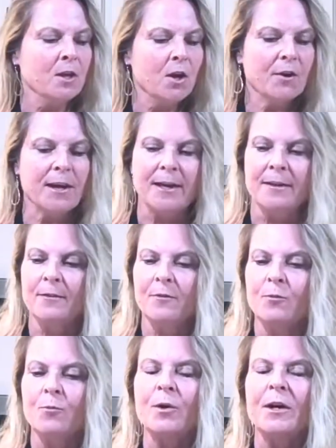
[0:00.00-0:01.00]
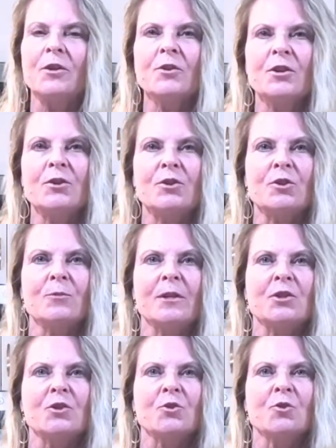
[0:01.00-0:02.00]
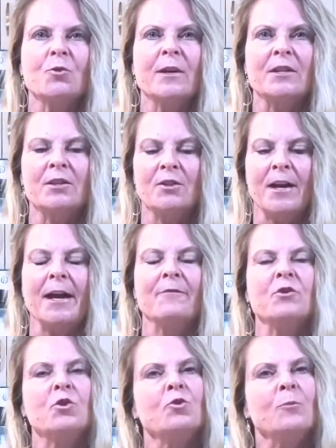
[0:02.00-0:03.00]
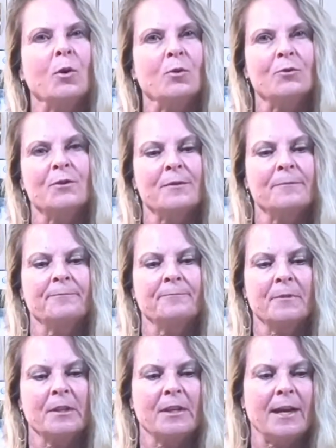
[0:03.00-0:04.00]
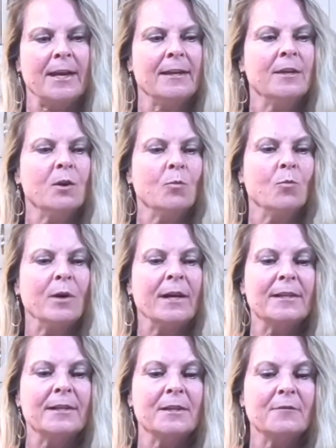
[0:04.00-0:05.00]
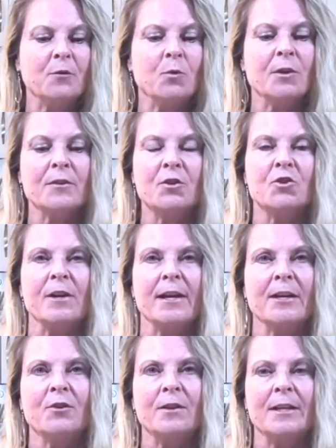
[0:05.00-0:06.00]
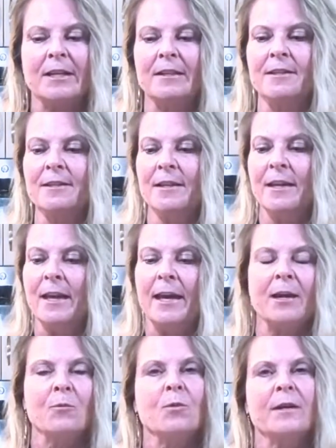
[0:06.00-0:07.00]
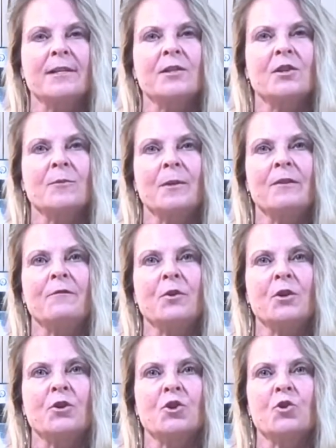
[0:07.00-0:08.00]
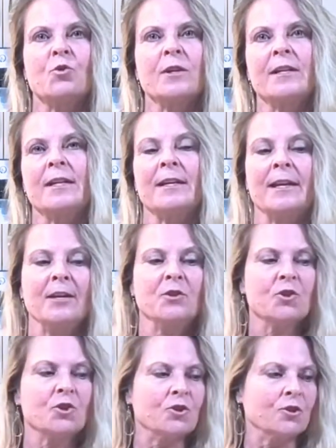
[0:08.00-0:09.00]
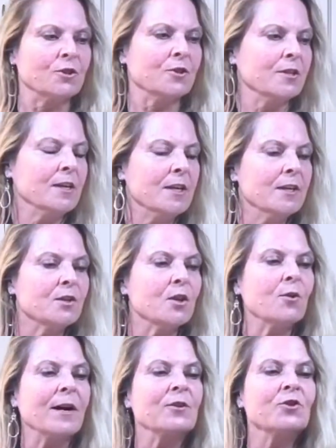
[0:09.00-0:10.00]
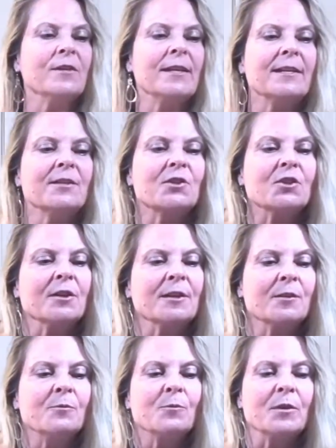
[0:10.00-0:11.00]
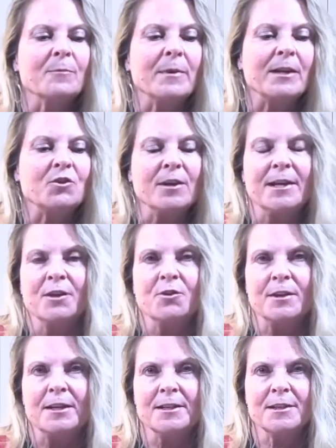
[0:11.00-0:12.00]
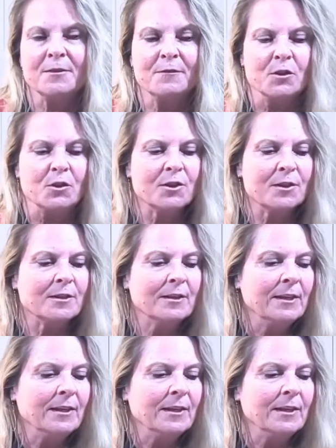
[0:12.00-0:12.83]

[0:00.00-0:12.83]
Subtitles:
Okay, what you're going to do is you're going to have two bowls. Okay, one is for the dry ingredients and one is going to be for your shortening and your sugars. So I usually get started with my dry ingredients first.